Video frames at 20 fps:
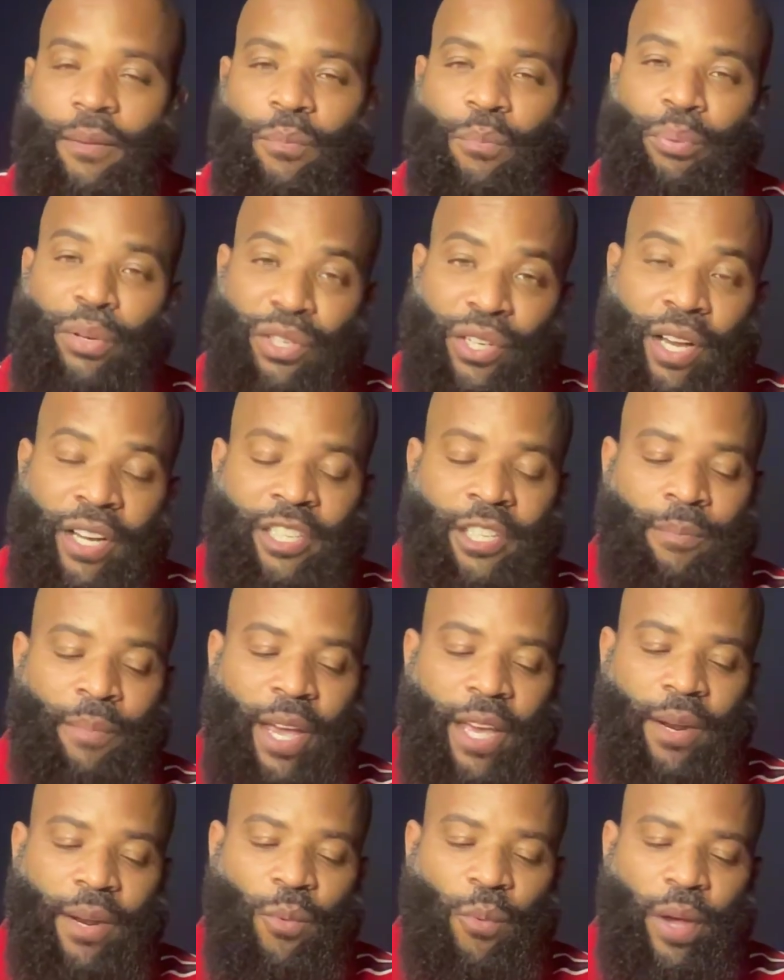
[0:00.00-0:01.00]
production
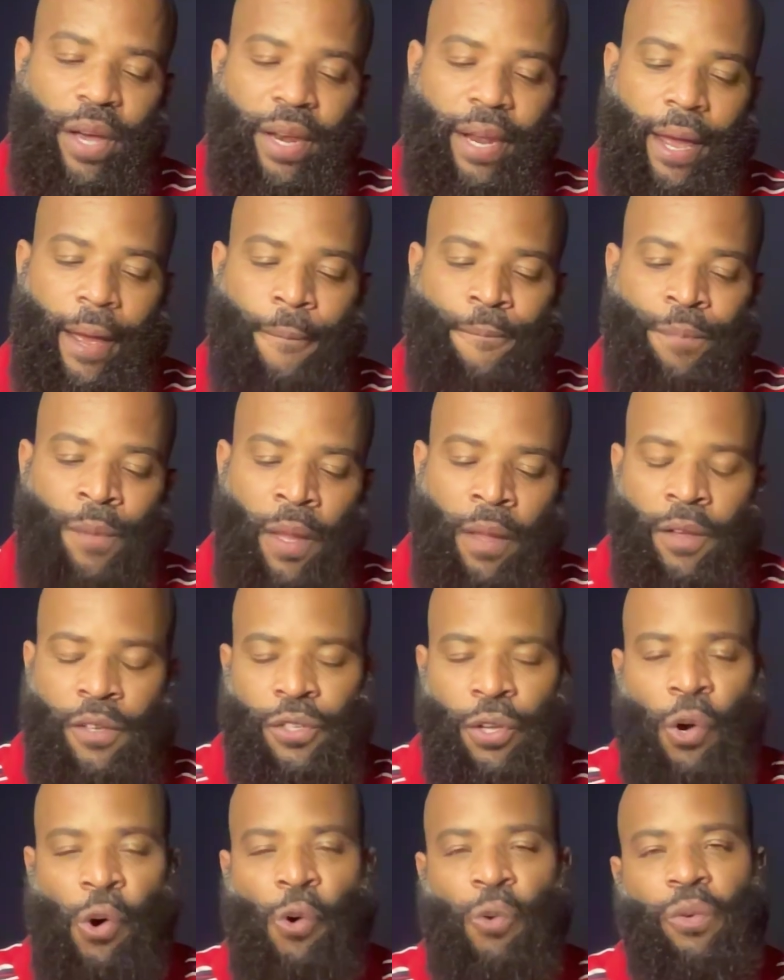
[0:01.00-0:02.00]
made him wear that.
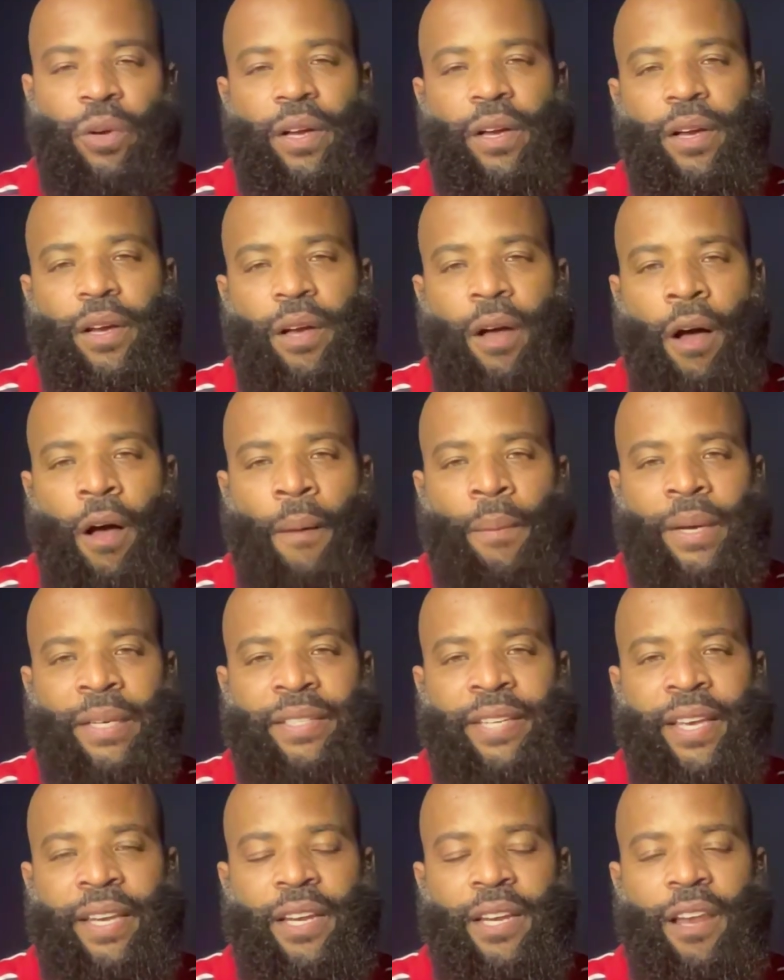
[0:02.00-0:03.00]
So
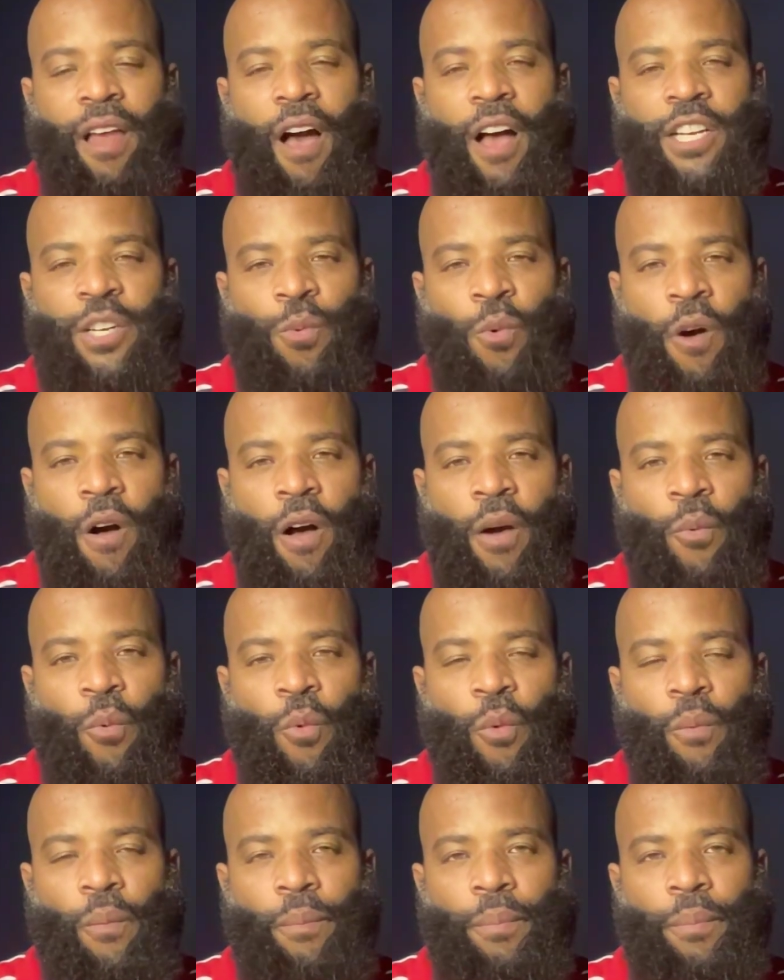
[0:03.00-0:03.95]
Katina and Olajuwon,